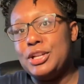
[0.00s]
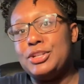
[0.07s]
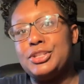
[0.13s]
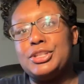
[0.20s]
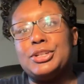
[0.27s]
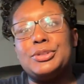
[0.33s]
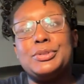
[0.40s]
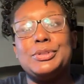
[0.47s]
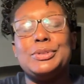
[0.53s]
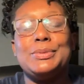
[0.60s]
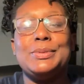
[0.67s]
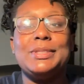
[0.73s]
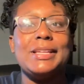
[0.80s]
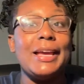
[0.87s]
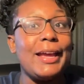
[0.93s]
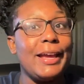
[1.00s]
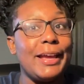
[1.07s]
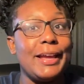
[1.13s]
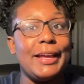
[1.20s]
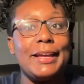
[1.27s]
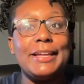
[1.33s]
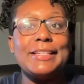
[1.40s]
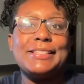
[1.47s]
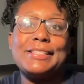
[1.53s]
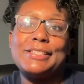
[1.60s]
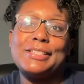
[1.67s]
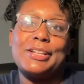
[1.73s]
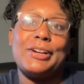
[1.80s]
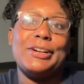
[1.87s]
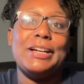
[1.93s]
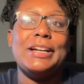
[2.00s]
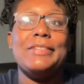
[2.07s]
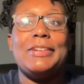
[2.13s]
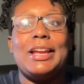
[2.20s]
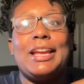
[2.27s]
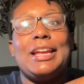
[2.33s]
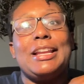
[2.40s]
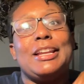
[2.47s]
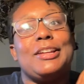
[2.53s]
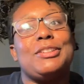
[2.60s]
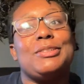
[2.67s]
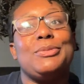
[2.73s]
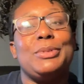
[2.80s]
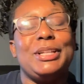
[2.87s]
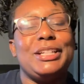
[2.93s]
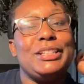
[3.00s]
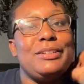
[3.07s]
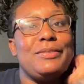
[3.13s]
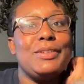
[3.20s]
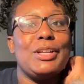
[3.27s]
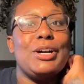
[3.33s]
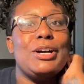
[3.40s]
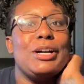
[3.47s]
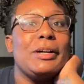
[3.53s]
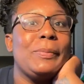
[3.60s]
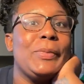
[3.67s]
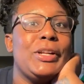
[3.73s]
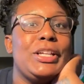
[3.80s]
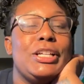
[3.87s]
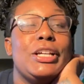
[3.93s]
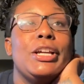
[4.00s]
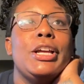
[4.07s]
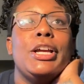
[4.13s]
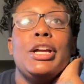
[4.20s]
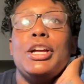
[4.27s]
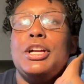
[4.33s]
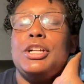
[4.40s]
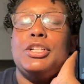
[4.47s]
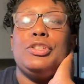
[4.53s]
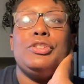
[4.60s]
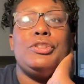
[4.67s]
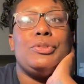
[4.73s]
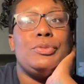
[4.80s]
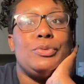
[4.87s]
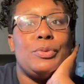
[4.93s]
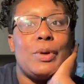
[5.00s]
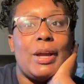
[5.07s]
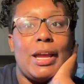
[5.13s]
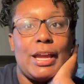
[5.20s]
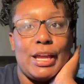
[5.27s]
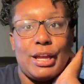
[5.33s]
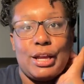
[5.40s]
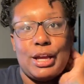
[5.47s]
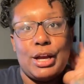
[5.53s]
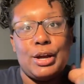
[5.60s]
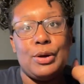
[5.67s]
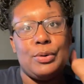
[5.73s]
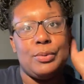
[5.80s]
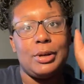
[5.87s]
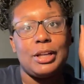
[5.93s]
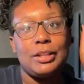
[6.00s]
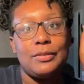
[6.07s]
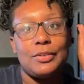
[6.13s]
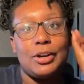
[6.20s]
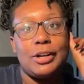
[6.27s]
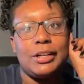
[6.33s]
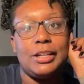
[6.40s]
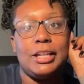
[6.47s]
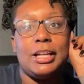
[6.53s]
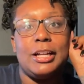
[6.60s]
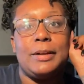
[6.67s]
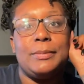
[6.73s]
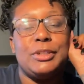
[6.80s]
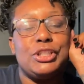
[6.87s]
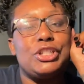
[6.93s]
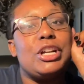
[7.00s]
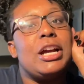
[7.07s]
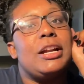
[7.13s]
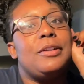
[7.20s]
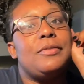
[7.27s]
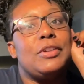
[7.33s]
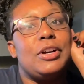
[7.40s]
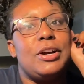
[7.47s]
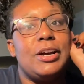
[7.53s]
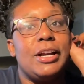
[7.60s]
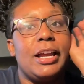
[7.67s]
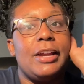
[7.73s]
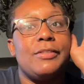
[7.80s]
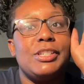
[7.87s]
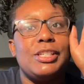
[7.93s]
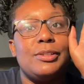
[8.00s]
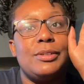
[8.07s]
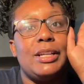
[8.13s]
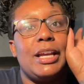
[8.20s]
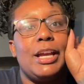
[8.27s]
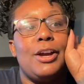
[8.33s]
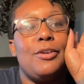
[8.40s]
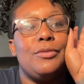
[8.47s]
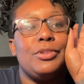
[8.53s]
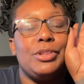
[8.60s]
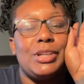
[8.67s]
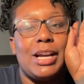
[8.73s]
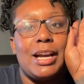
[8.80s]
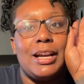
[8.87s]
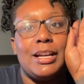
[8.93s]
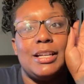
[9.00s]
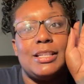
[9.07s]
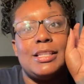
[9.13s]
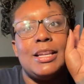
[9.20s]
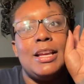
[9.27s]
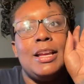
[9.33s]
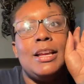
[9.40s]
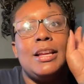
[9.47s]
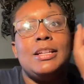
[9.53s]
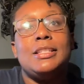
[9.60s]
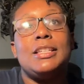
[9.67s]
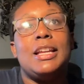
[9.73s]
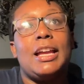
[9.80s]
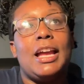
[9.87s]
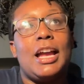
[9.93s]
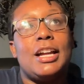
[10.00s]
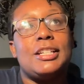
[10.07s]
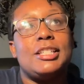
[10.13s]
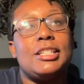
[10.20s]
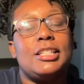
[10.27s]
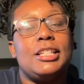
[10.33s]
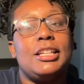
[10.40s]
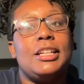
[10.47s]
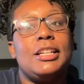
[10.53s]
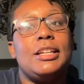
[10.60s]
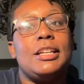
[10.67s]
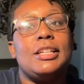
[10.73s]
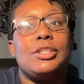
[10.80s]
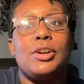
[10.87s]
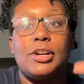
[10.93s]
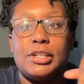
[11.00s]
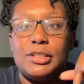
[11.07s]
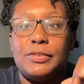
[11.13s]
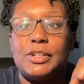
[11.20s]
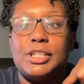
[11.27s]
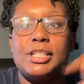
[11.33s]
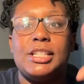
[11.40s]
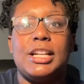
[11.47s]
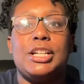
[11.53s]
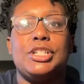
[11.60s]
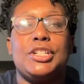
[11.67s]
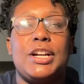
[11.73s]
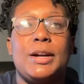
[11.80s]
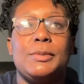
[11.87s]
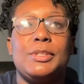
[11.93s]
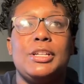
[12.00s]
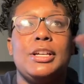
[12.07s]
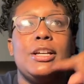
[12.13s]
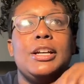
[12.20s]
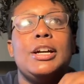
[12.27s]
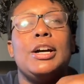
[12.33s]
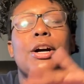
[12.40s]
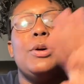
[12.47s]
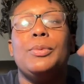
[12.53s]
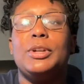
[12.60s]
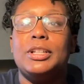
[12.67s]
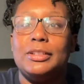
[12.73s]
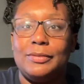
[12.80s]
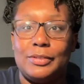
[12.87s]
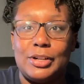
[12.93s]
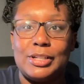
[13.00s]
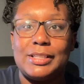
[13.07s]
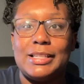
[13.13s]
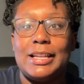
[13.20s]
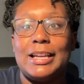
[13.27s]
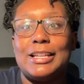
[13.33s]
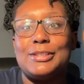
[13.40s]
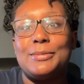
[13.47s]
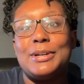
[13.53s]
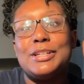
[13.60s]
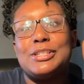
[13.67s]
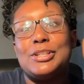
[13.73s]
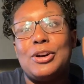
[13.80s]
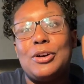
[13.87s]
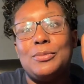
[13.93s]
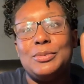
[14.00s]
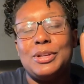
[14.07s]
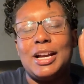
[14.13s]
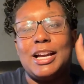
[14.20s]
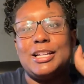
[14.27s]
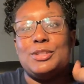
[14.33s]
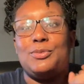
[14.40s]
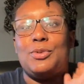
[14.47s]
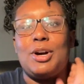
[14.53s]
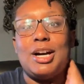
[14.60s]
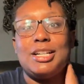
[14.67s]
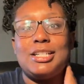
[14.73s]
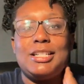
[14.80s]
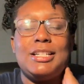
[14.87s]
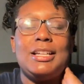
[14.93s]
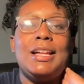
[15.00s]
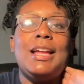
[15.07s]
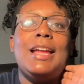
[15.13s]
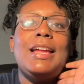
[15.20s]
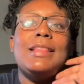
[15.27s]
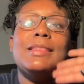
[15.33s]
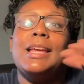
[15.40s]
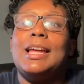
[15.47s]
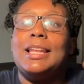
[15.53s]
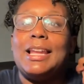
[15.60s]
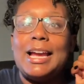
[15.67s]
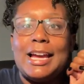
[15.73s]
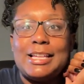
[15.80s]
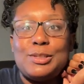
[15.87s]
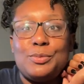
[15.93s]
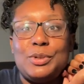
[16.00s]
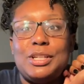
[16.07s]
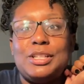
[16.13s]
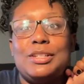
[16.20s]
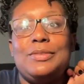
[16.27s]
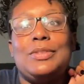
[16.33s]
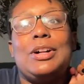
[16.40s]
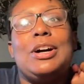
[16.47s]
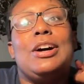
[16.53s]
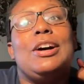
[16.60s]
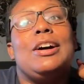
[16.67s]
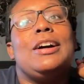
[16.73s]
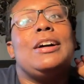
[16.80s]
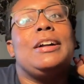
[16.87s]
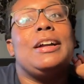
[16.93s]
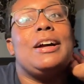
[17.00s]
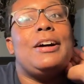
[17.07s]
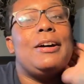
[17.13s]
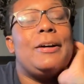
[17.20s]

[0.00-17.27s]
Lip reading: So today is the start of another weekly vlog. I'm gonna do a weekly vlog again. I'm gonna try to vlog every single day. Hopefully you guys, today actually it's August 1st and I dropped a weekly vlog today as well. So I hope you guys watched that last weekly vlog.